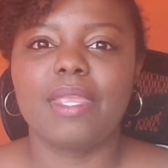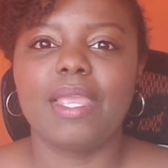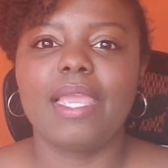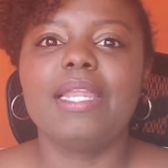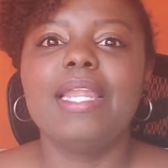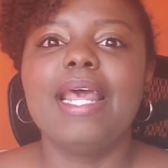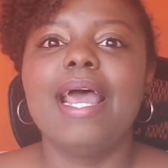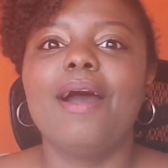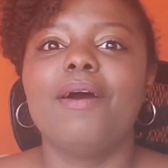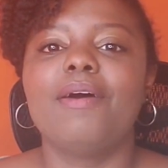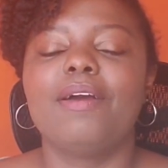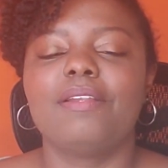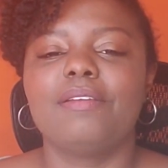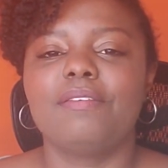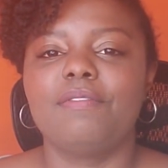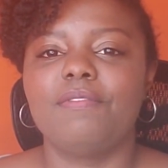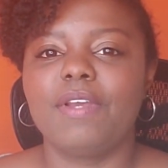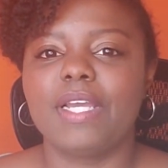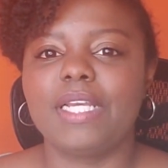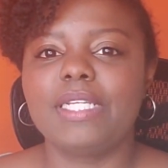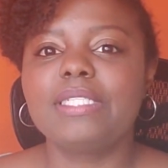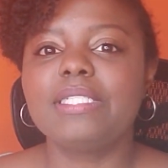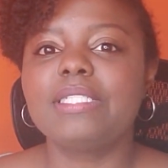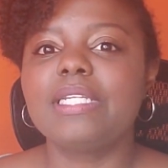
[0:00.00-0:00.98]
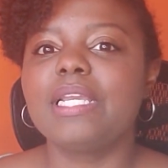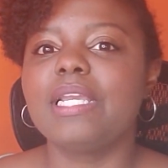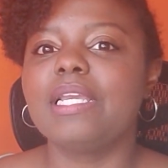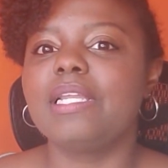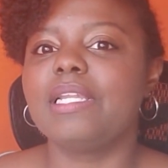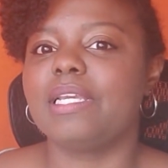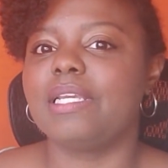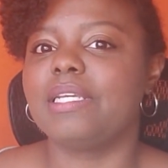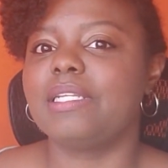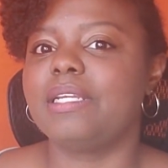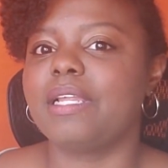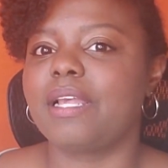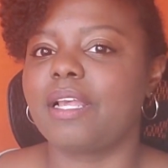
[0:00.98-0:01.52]
and how investing in
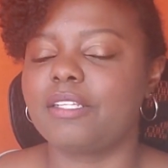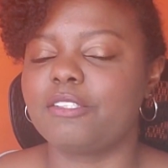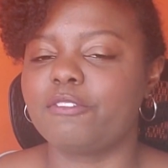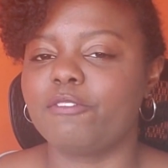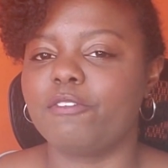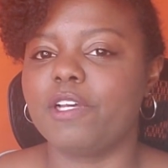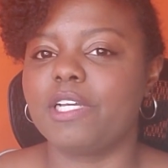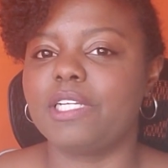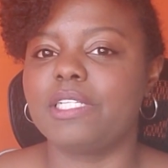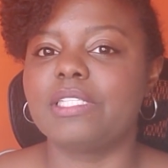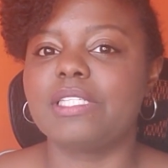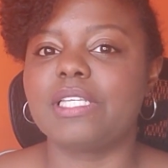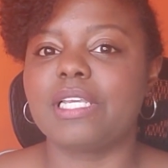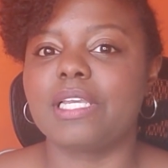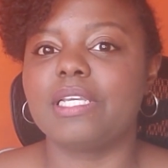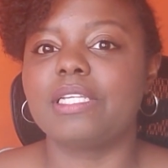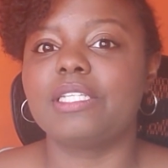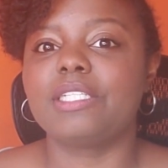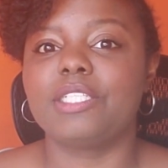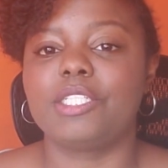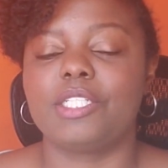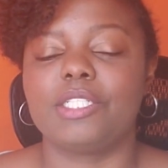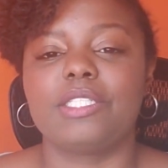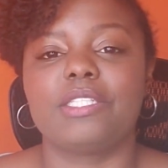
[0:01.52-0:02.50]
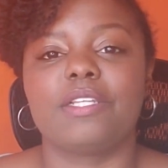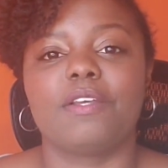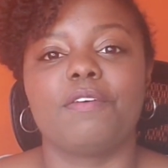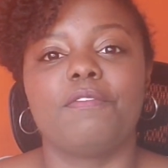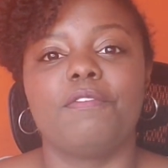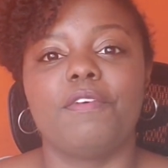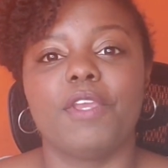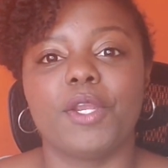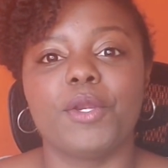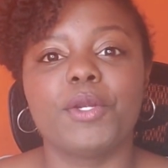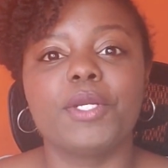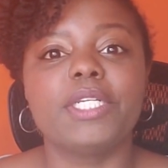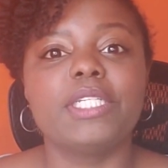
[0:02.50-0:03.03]
index funds is just a
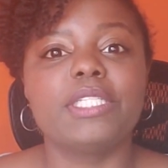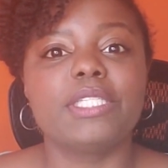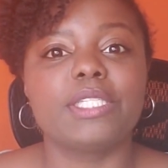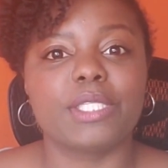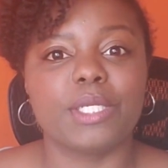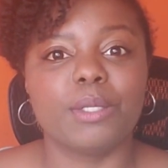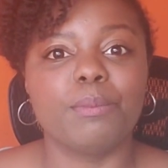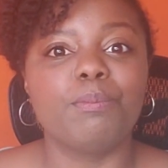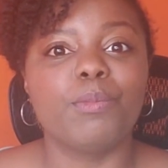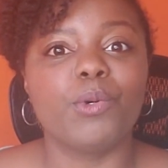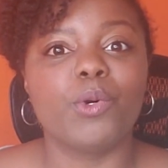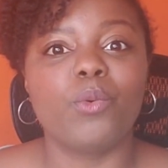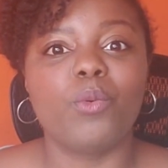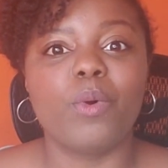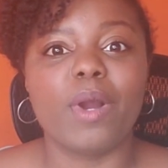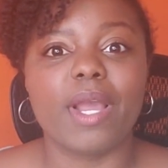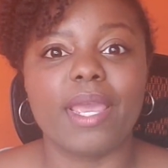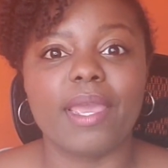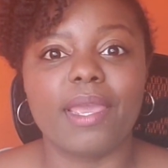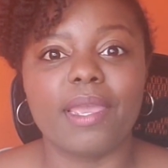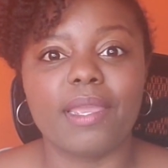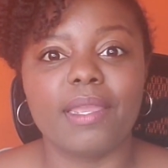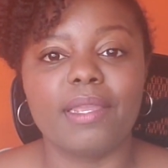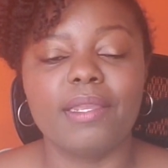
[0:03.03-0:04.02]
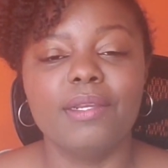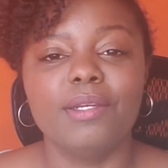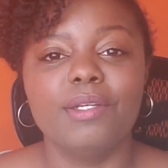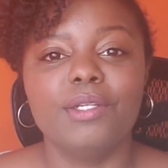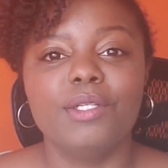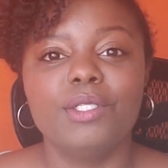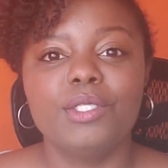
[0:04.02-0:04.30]
very simple way